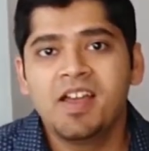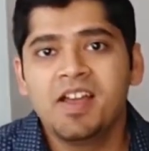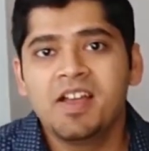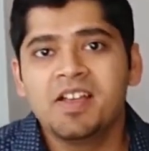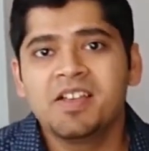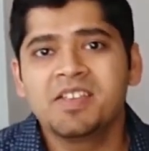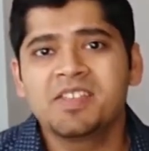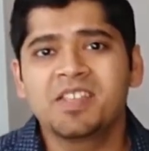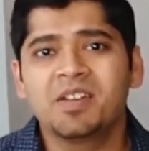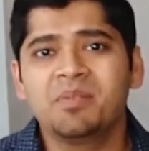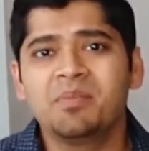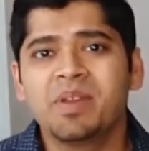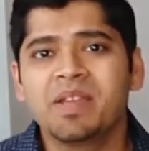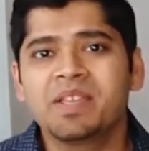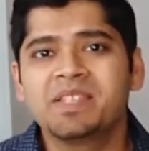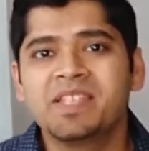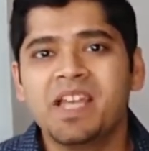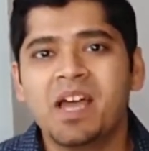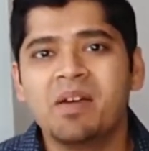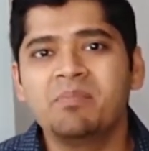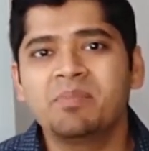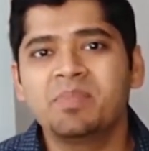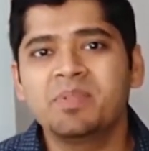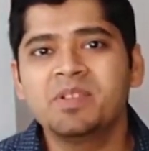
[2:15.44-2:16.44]
Some
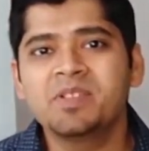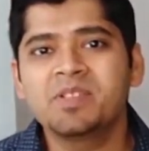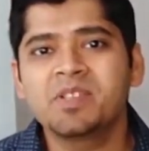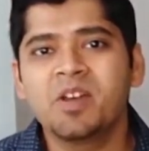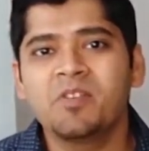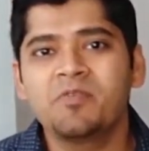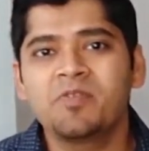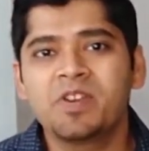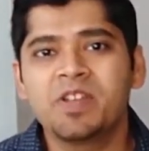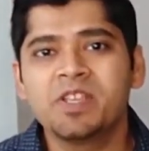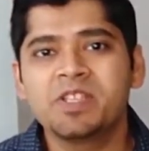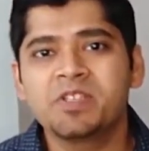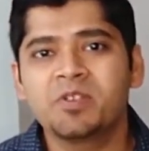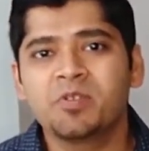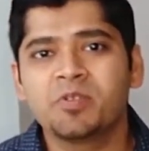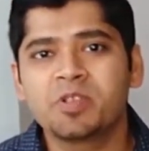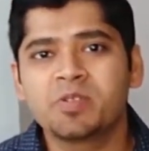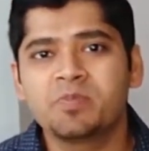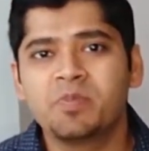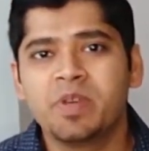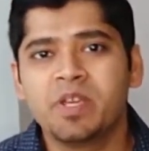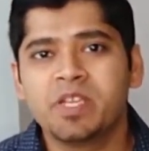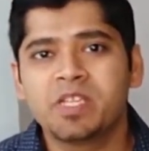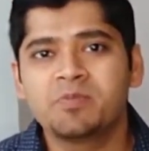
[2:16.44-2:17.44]
examples of
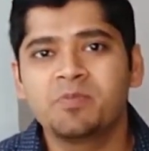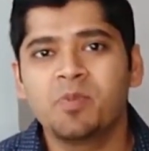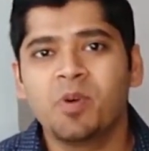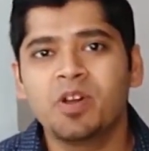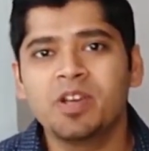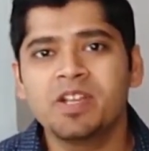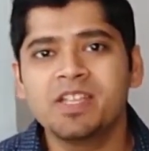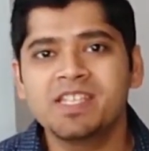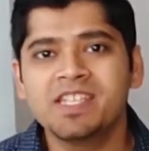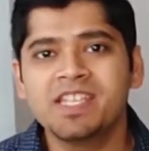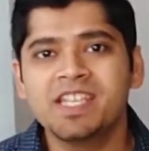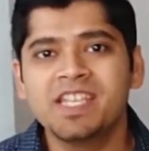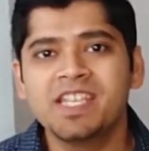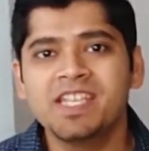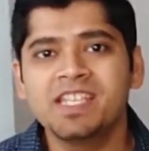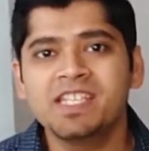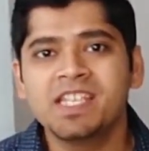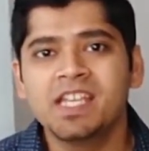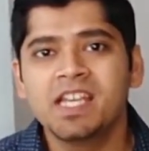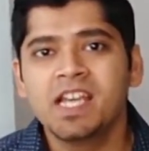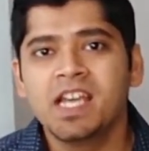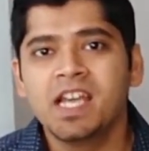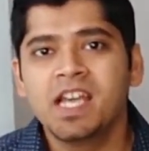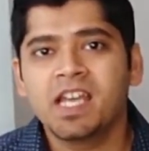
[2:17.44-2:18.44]
resource-based
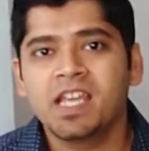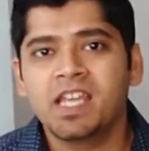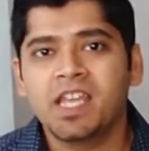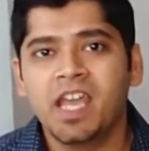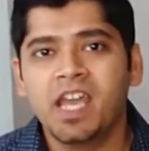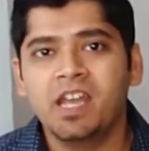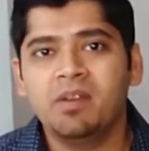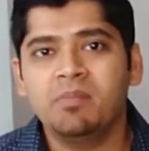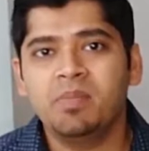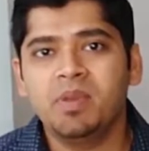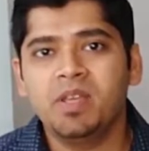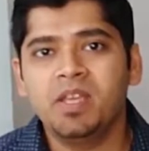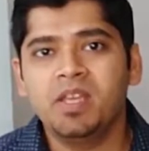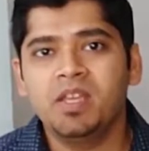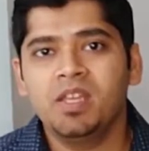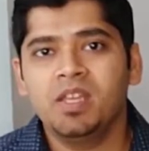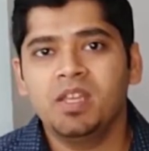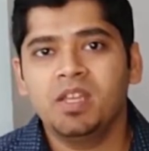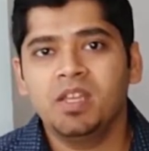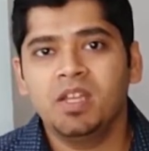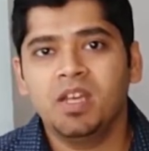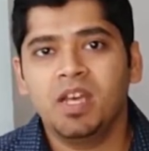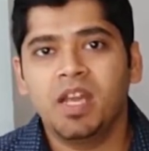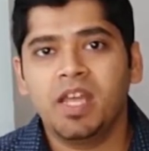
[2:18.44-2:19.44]
policies can
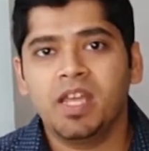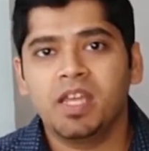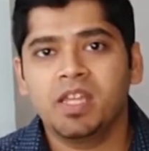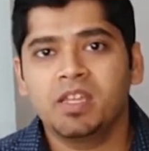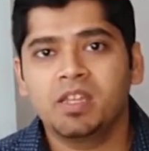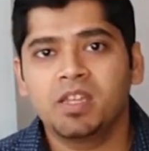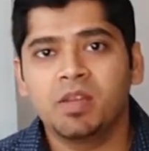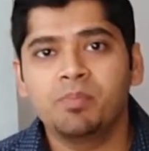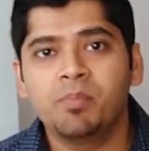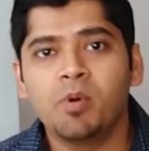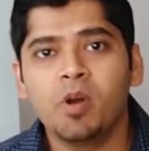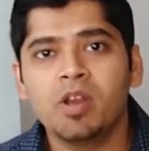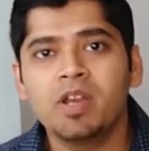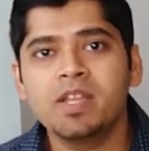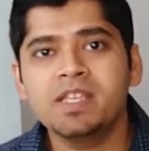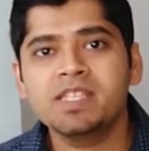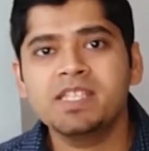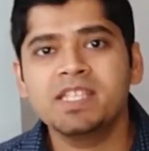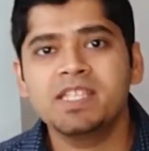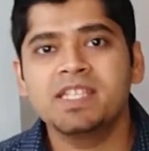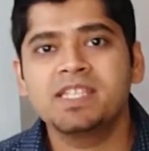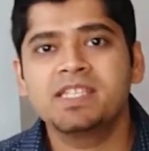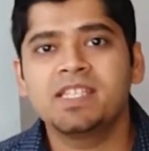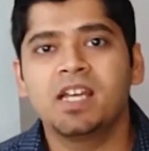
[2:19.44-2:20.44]
be like the
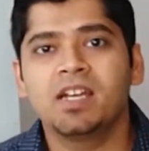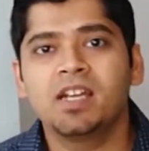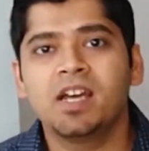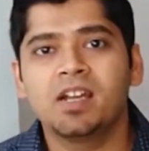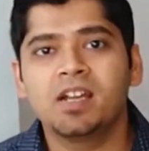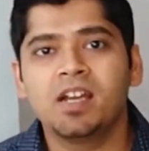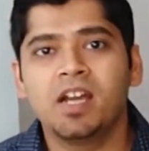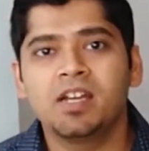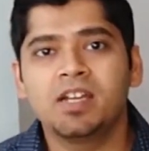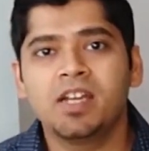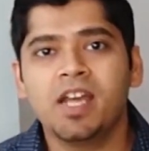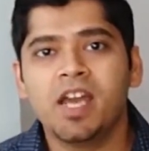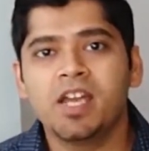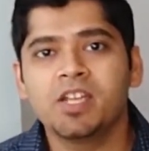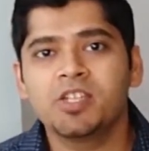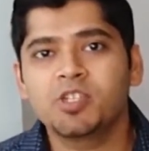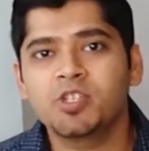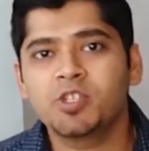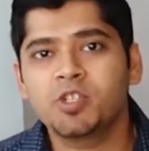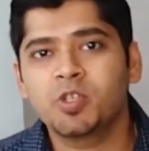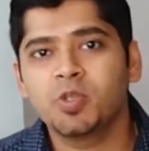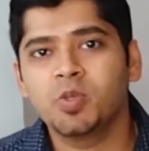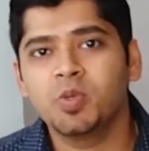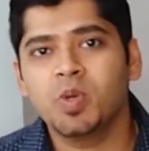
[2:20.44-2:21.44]
policies that are
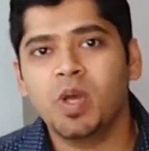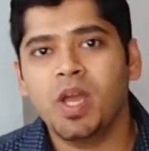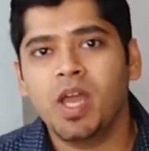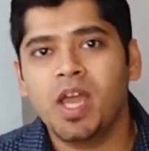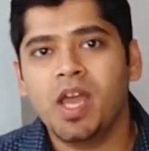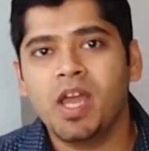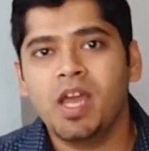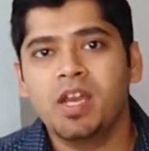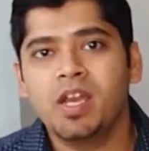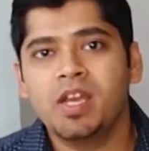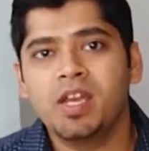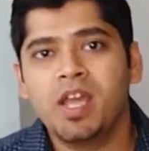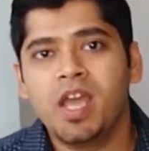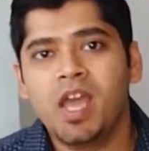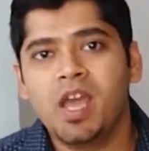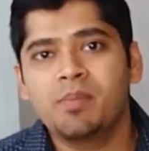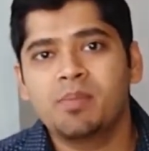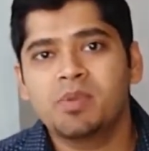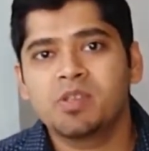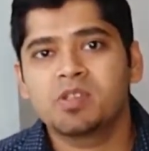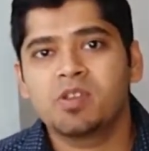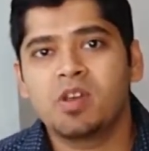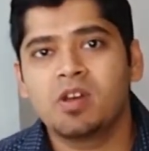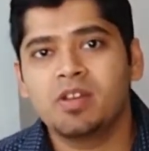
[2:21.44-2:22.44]
attached to an
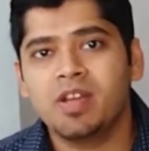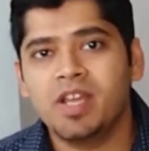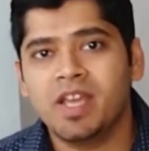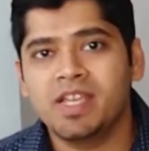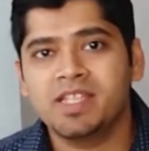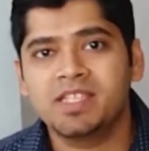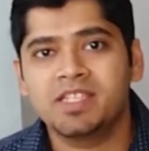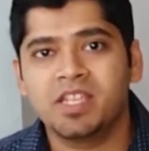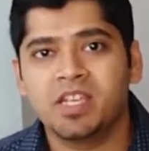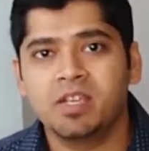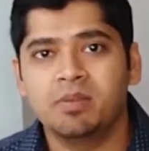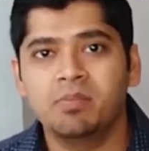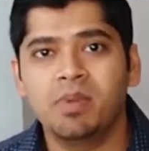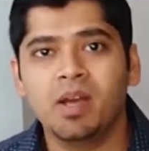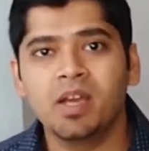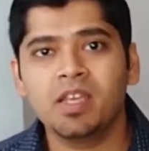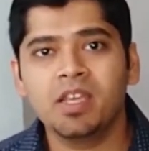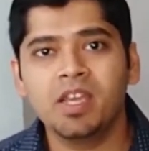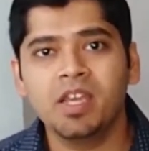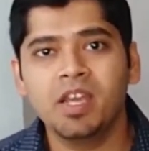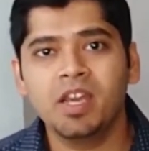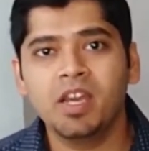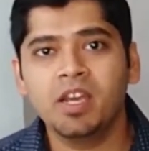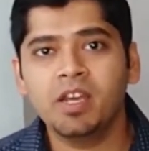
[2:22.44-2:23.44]
Amazon S3
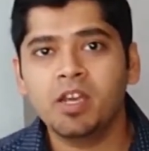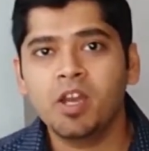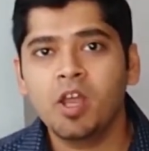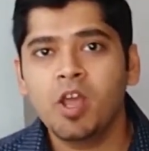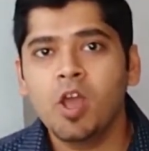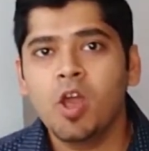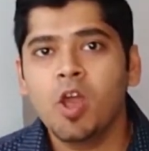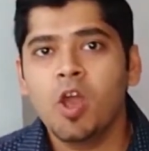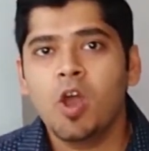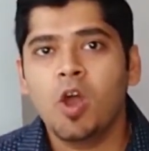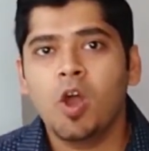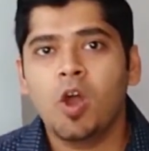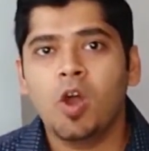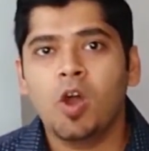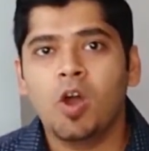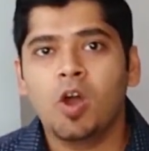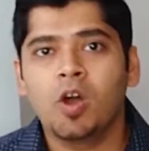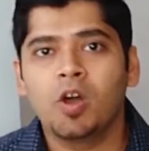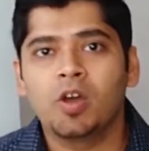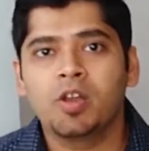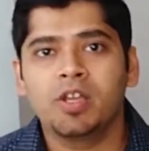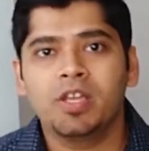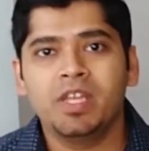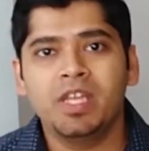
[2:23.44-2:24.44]
bucket
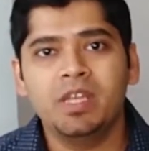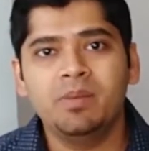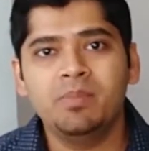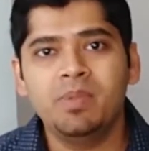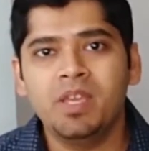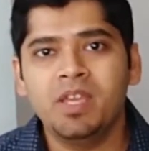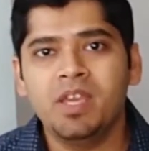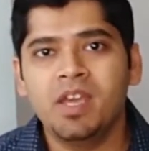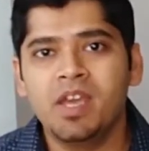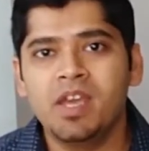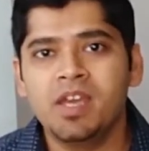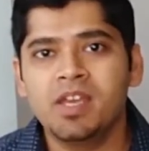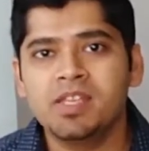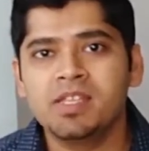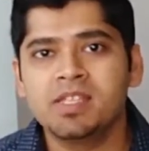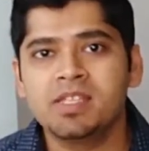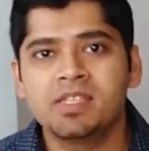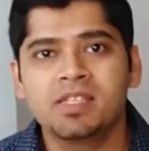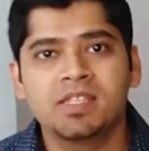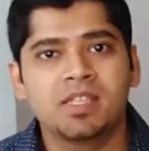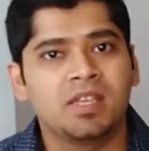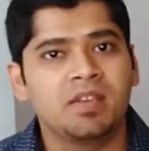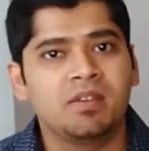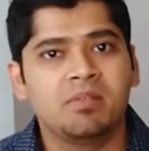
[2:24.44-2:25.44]
or
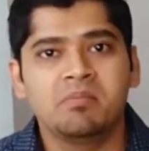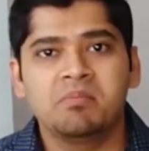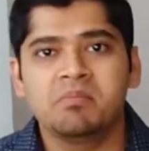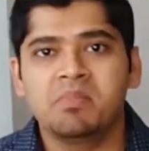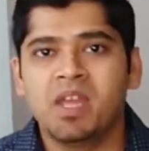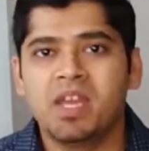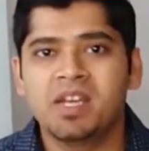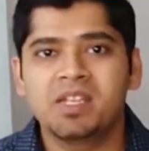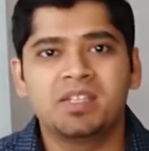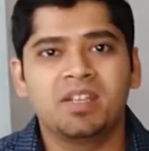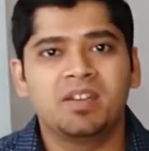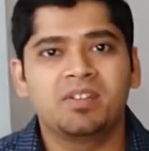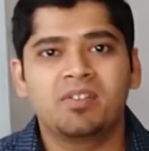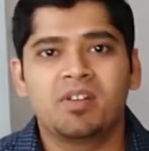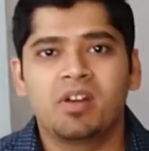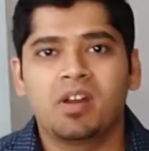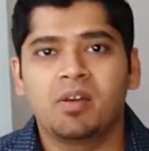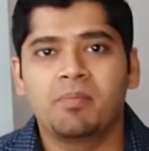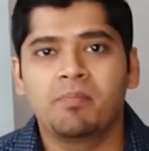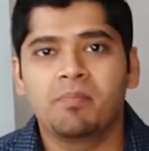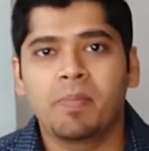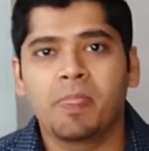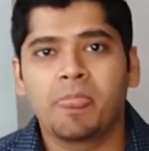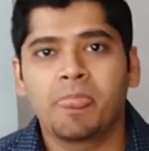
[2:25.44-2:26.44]
EBS,
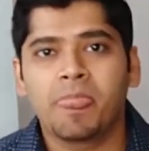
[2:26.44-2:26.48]
etc.